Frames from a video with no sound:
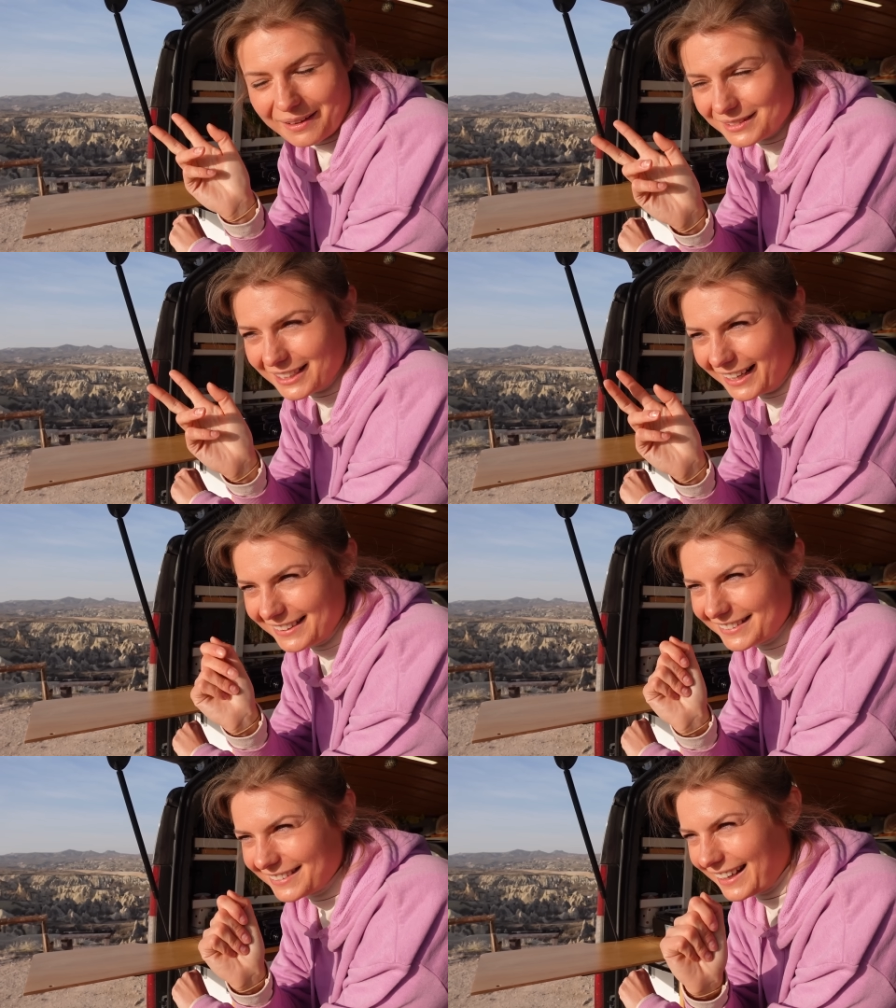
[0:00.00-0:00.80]

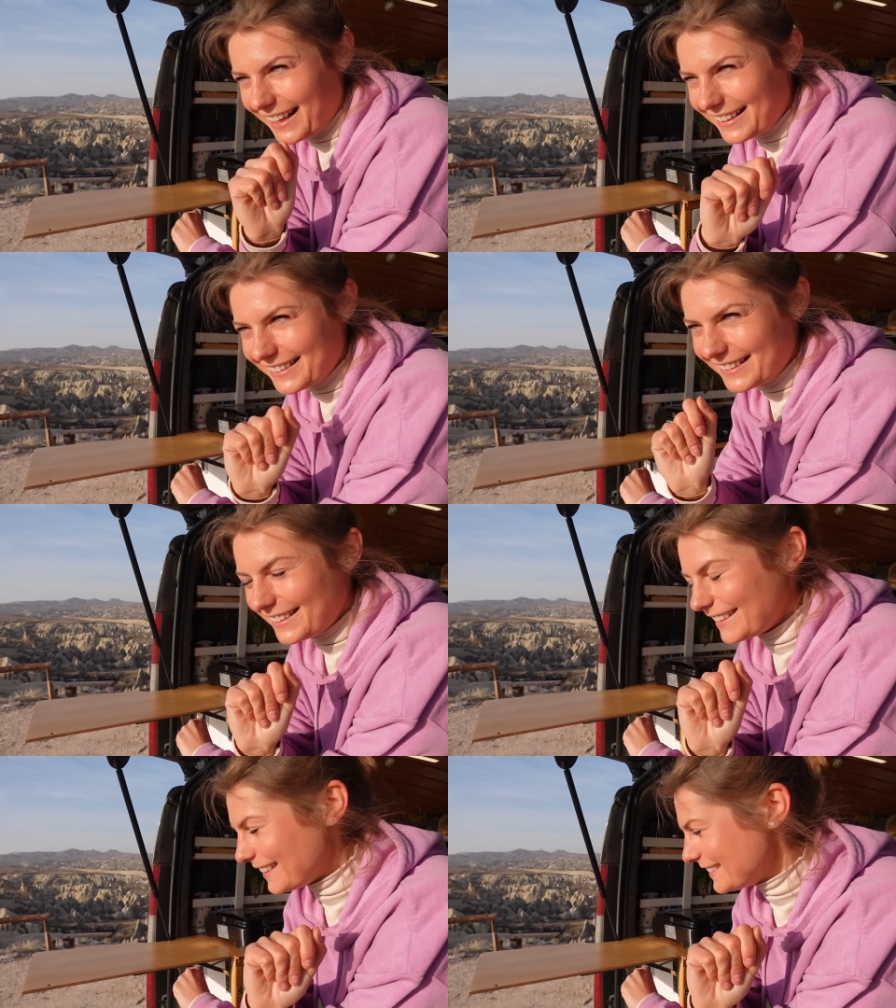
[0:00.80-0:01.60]
outside, and
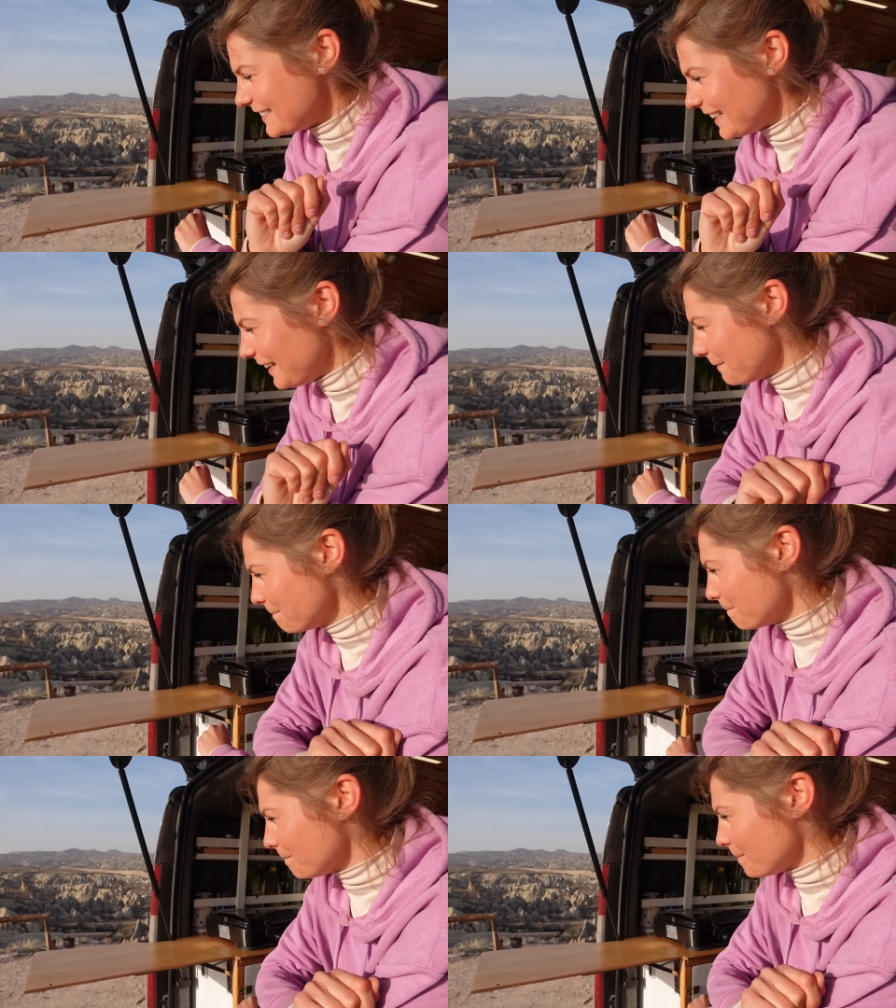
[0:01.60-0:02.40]
that is it.
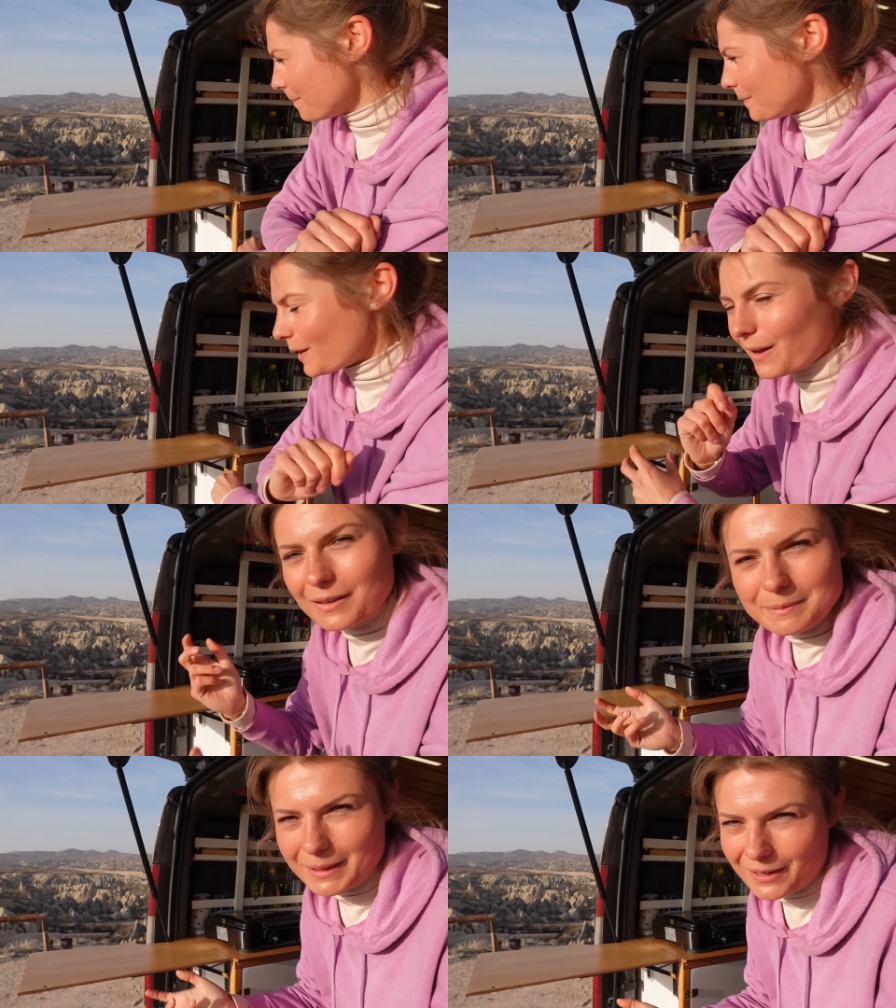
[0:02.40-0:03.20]

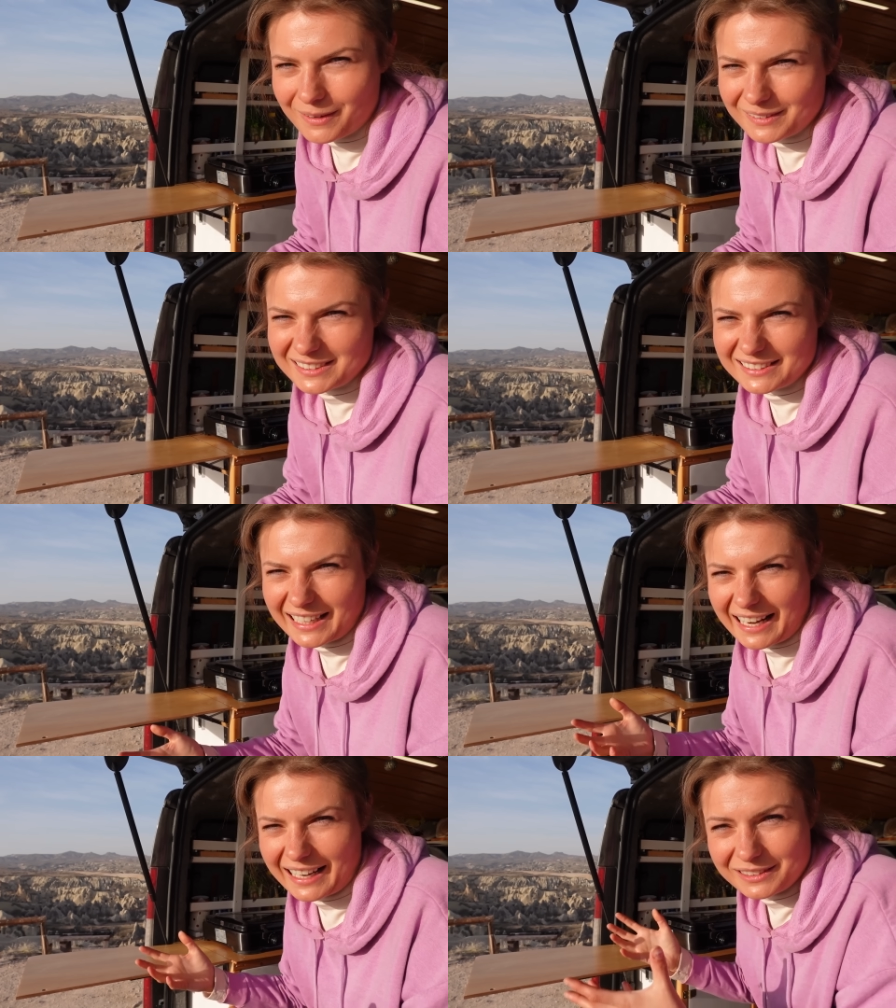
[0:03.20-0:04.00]
Only because
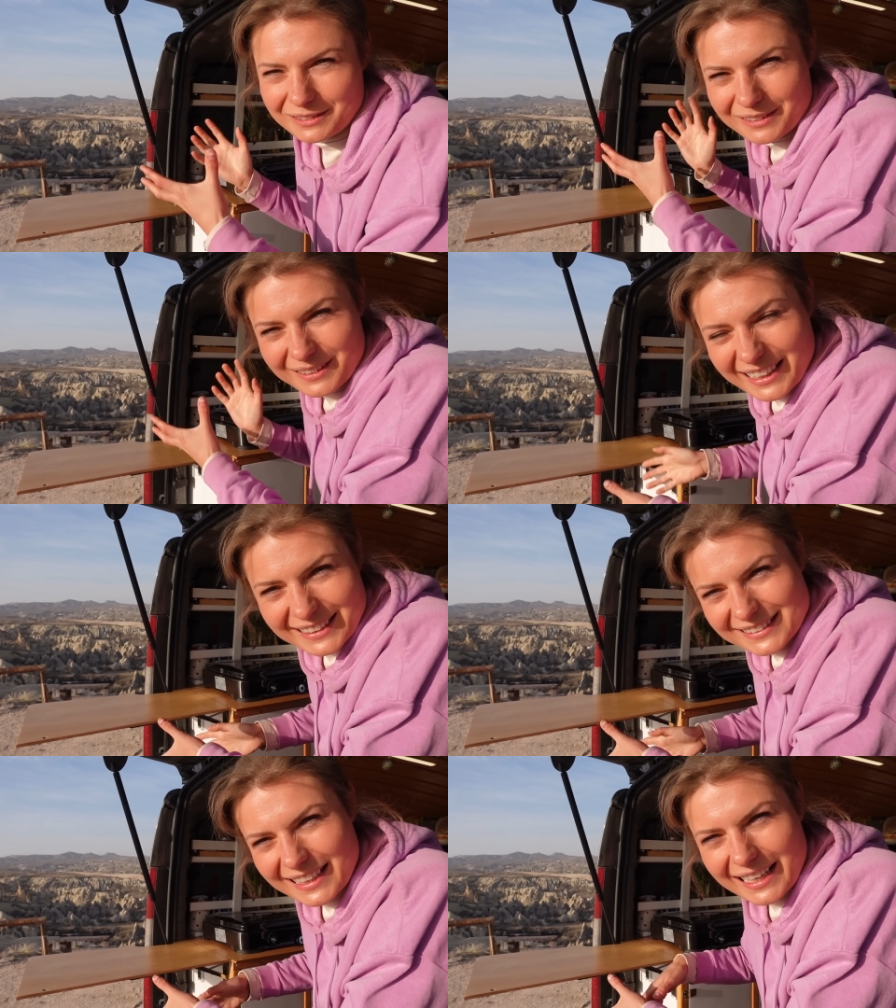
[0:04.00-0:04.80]
I like to cook
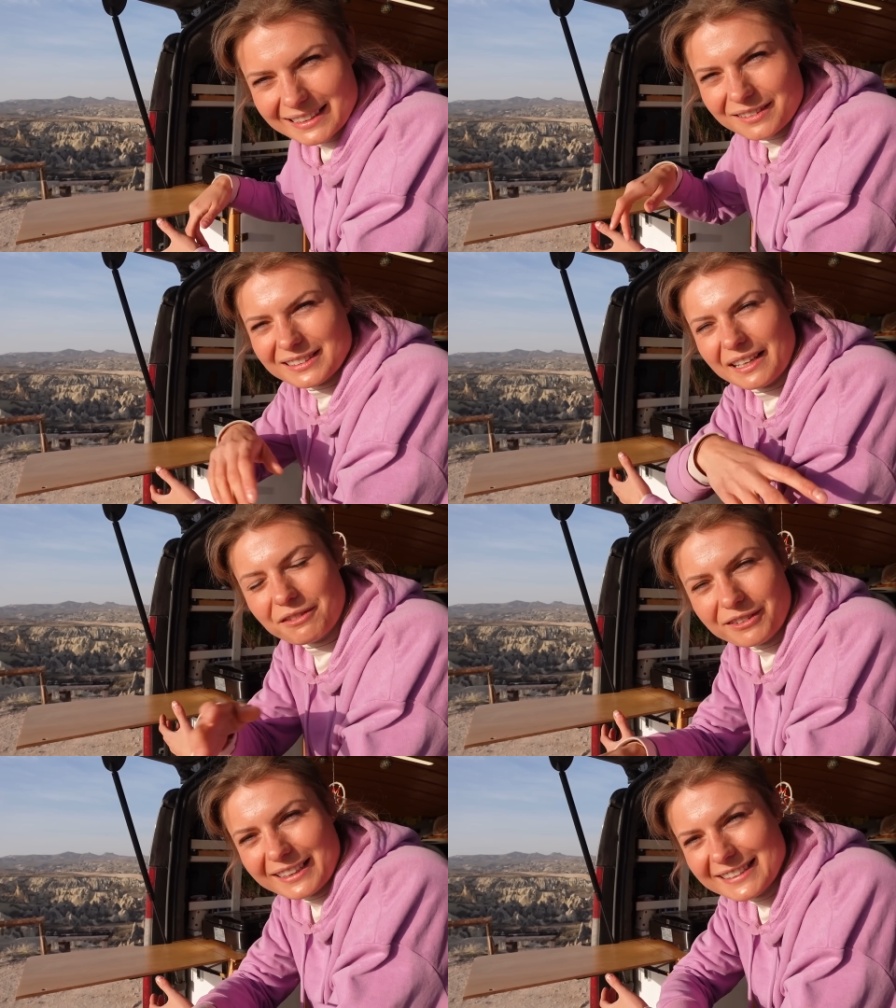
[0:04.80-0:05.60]
inside, because
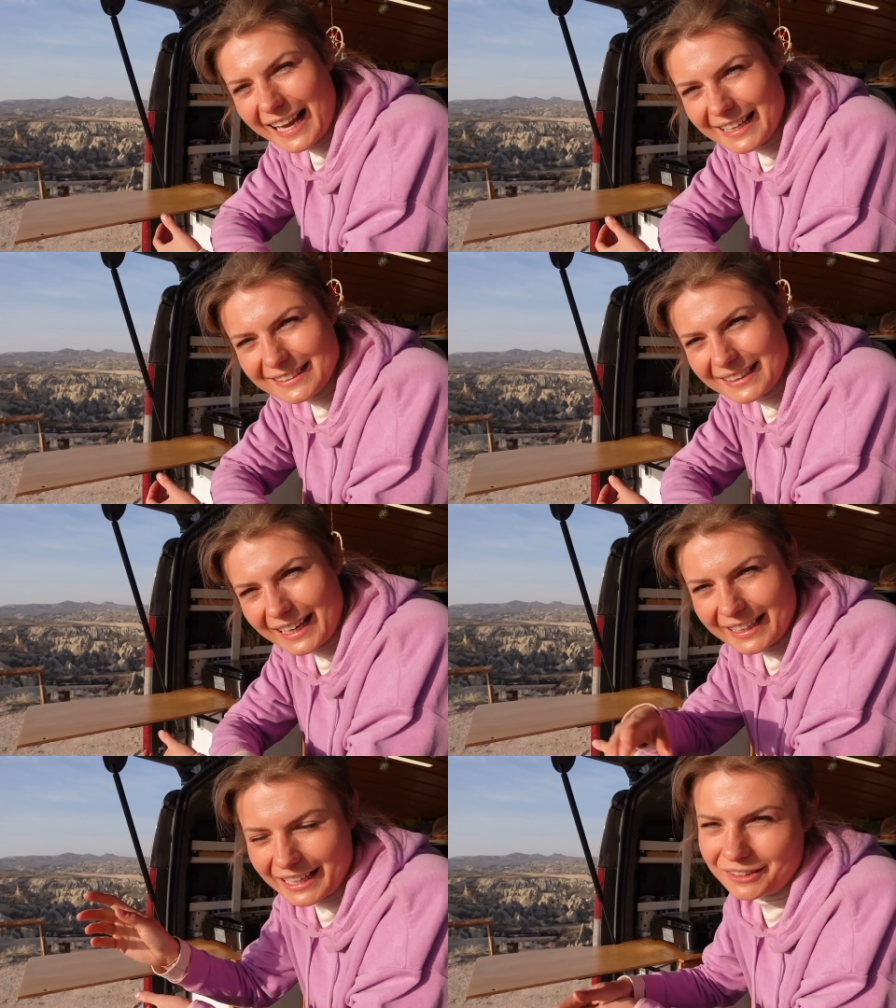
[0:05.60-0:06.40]
everything is handy
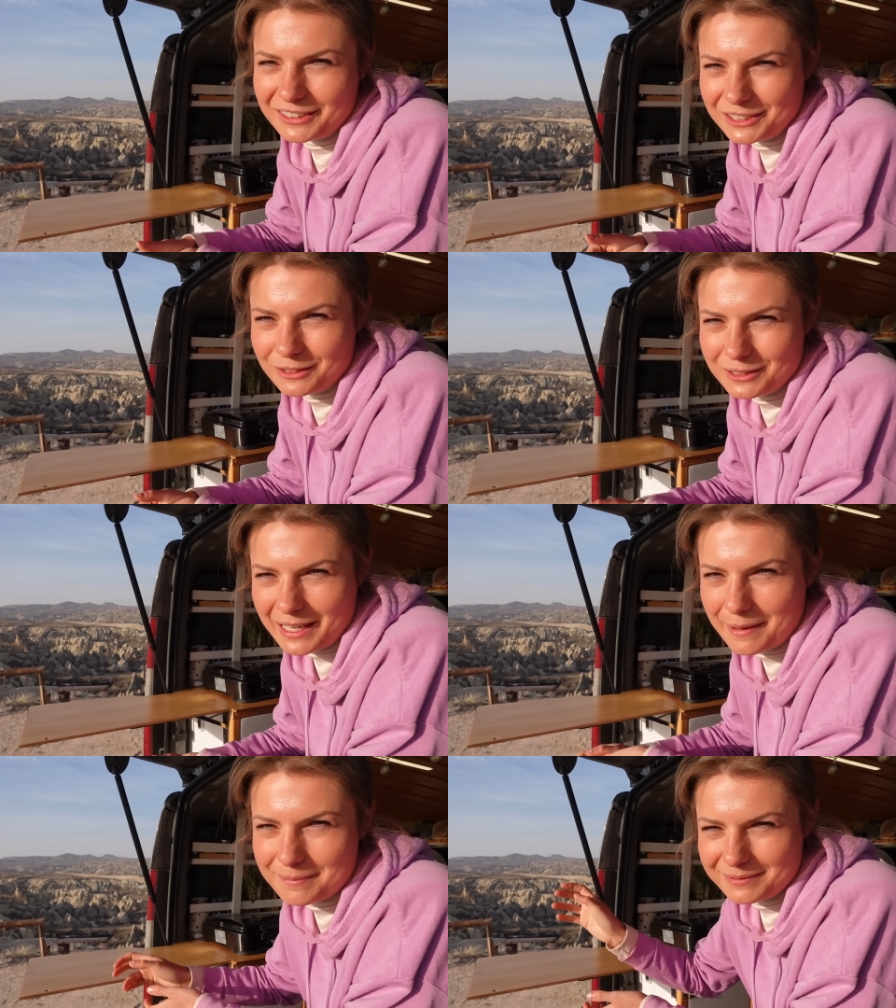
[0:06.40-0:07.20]
and I don't need to
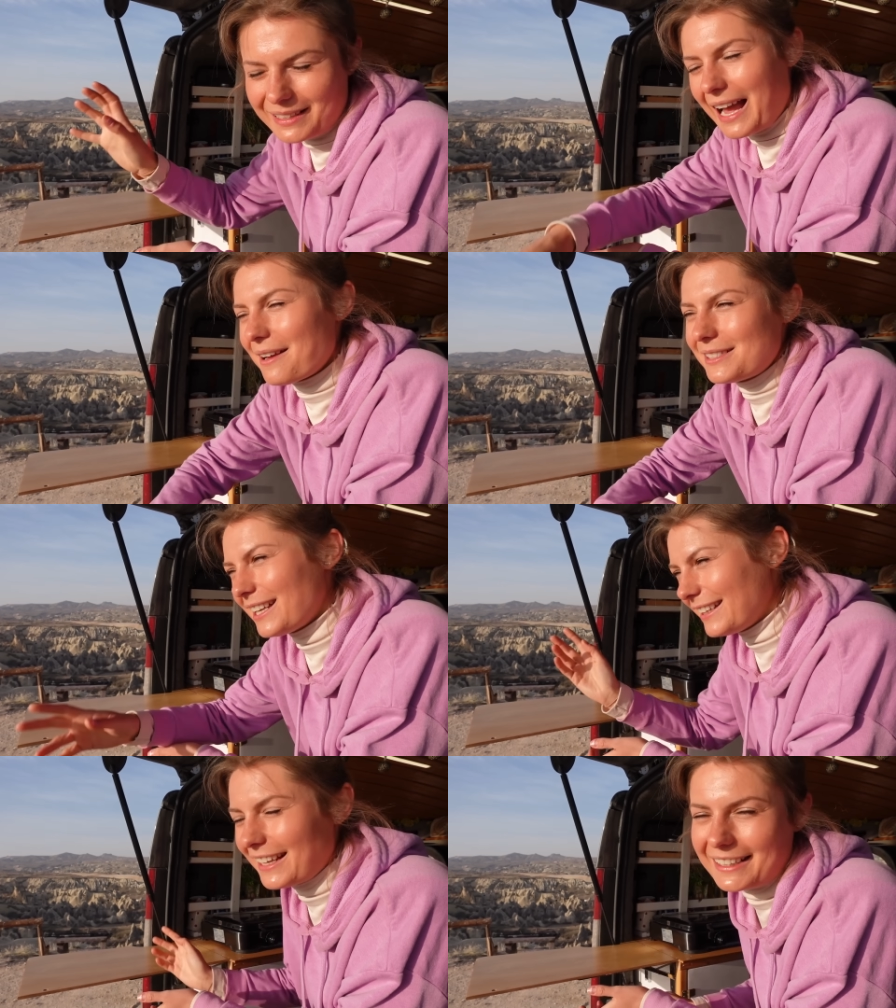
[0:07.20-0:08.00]
jump
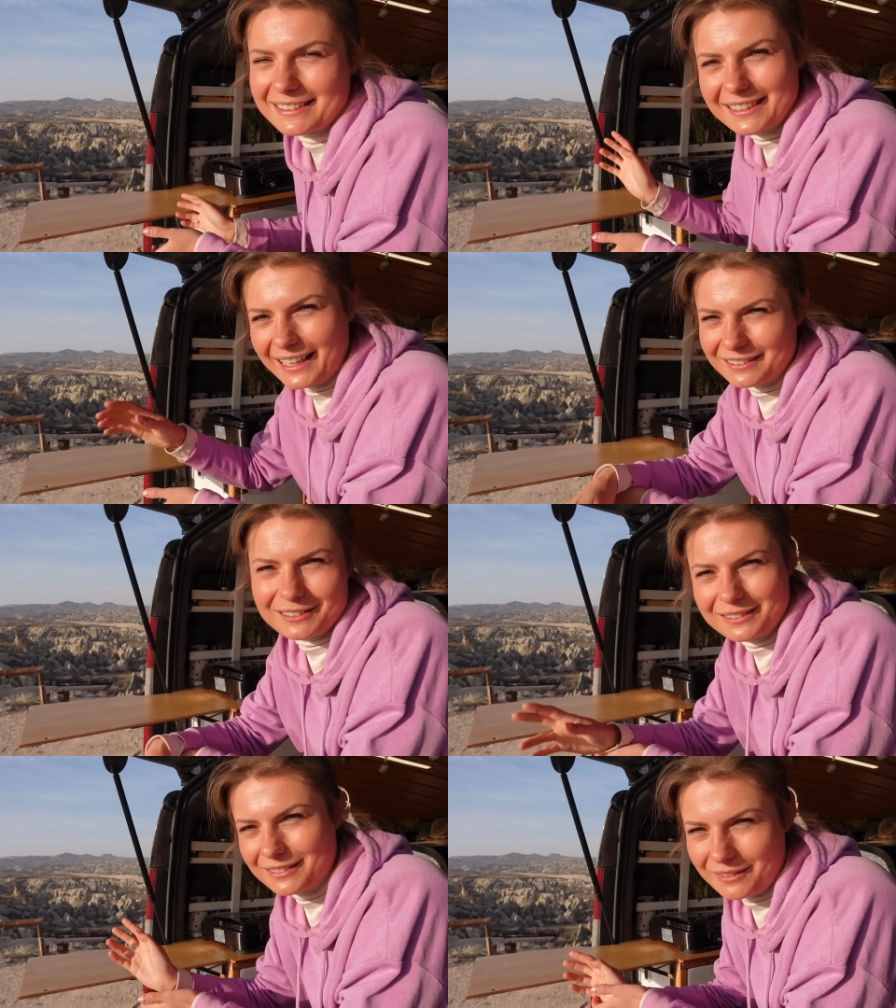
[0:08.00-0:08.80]
outside and inside
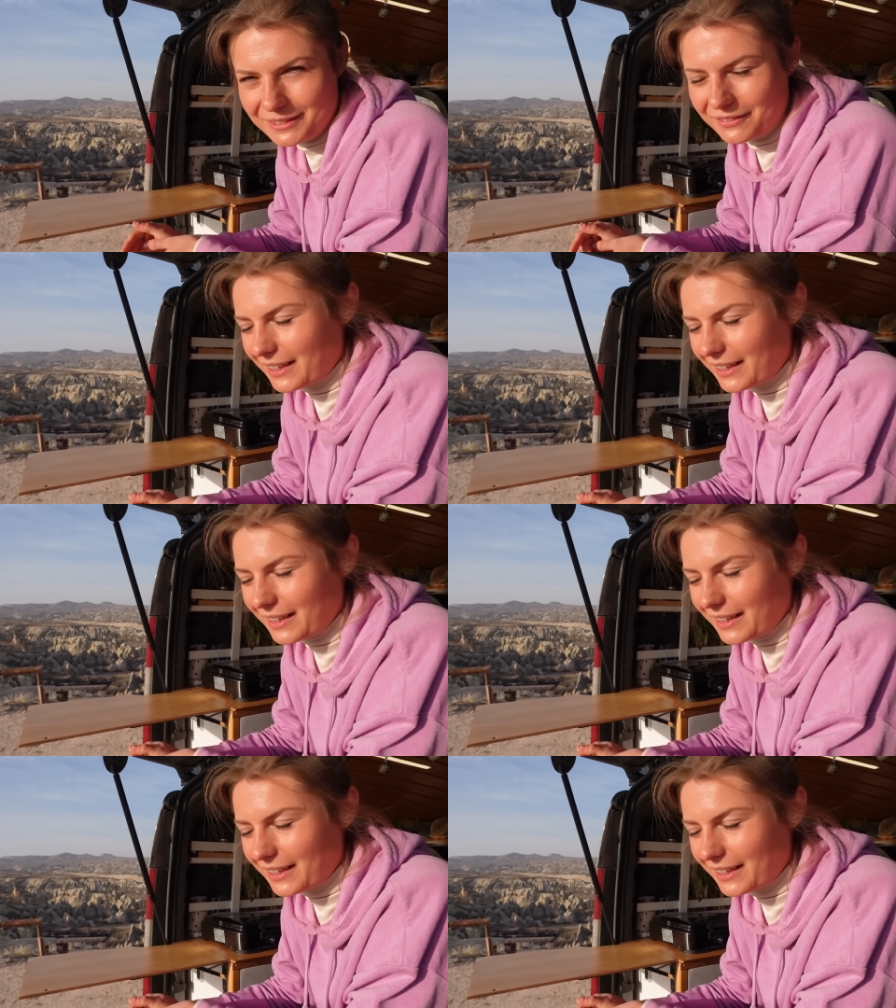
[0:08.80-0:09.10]
to, of the